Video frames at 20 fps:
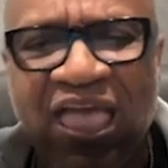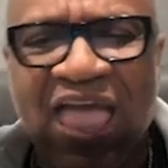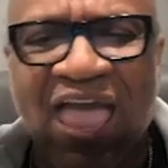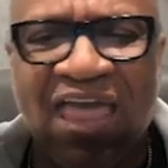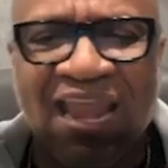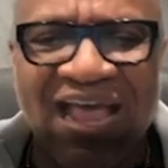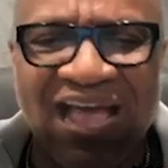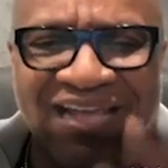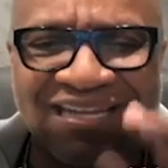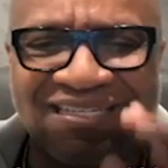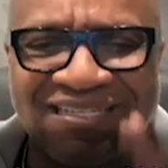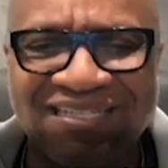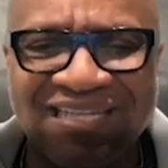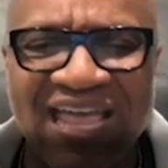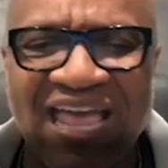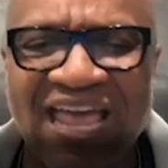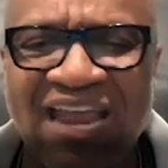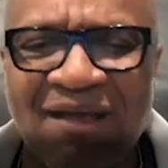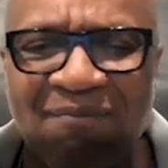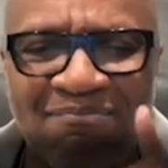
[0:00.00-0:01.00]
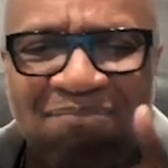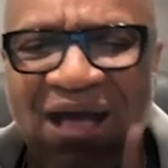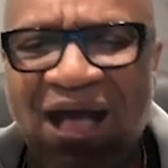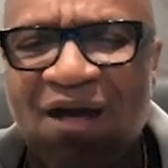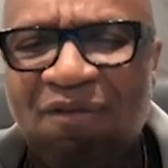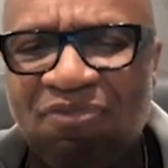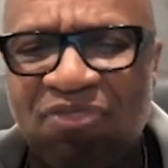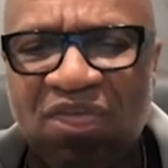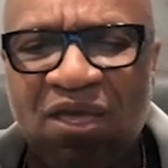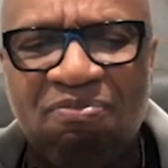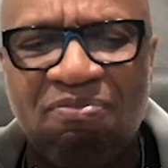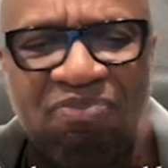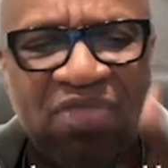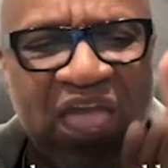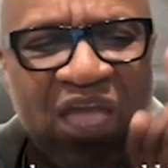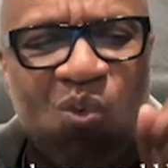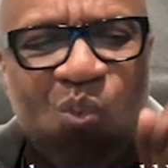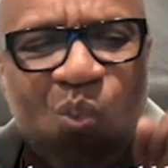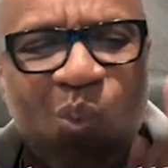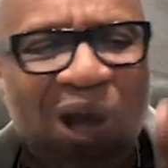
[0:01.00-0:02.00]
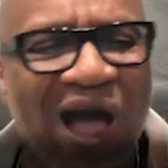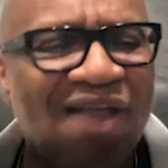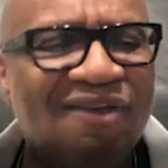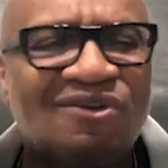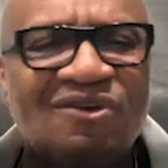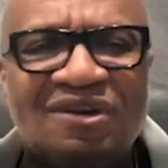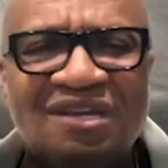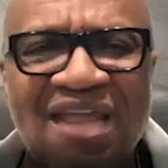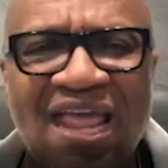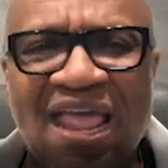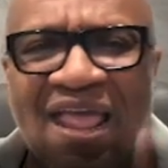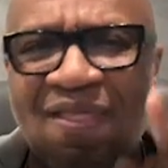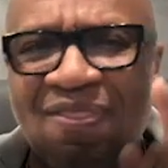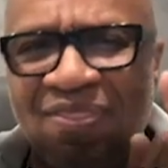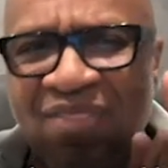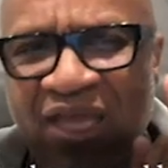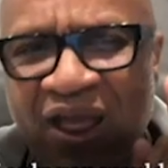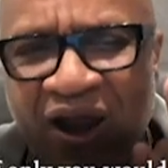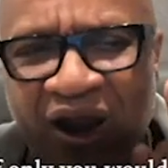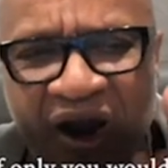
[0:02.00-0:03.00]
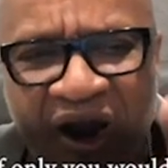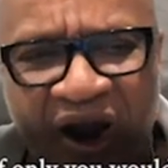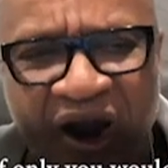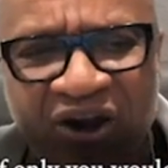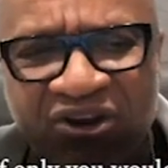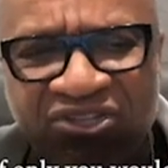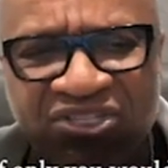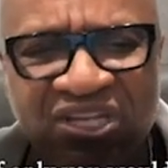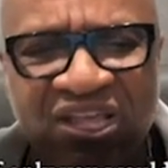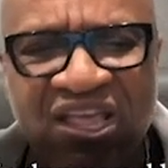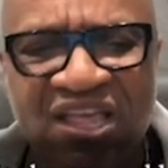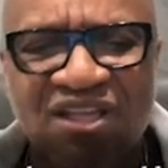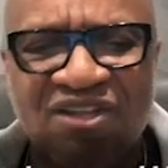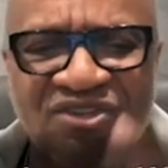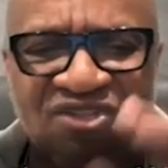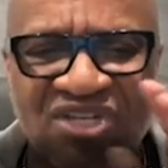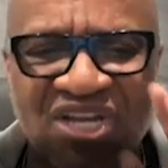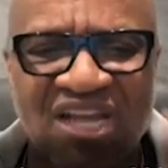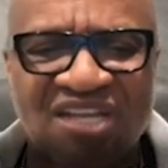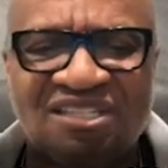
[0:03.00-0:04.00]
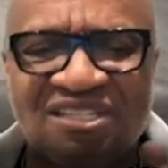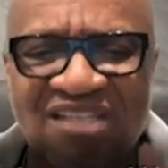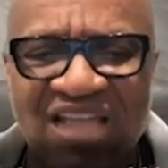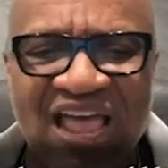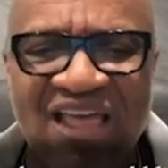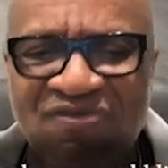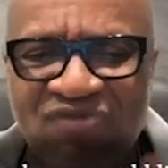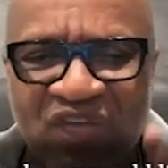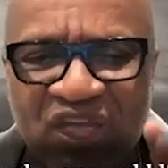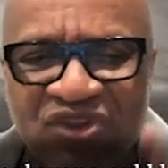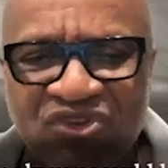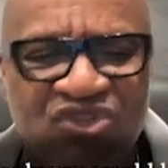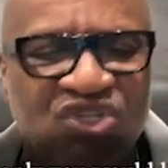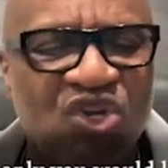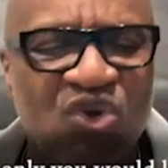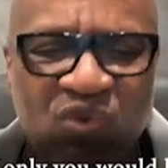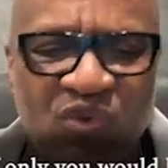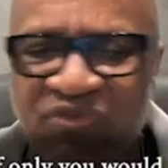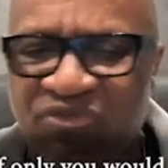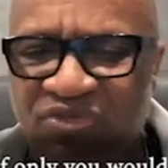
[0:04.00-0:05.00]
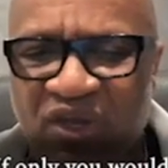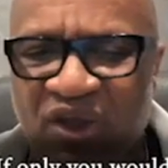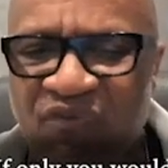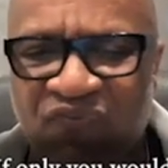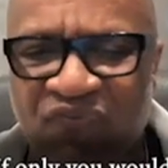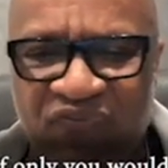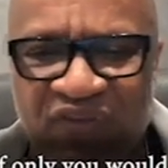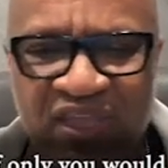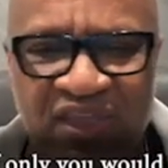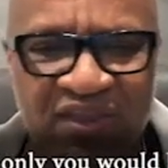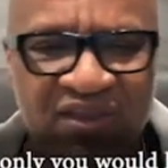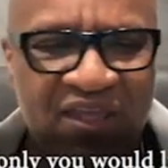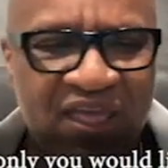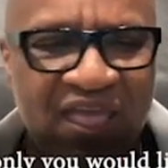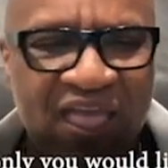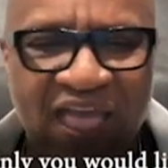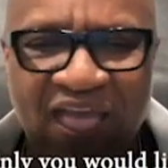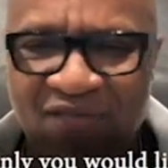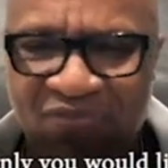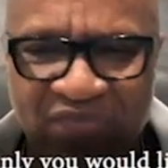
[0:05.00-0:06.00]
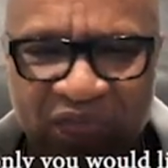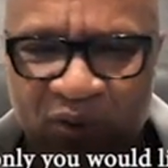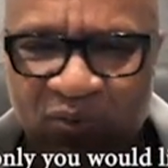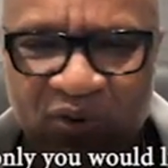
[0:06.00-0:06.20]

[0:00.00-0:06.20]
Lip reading: and I said about them, they wandered in their hearts just like they do with their feet, and they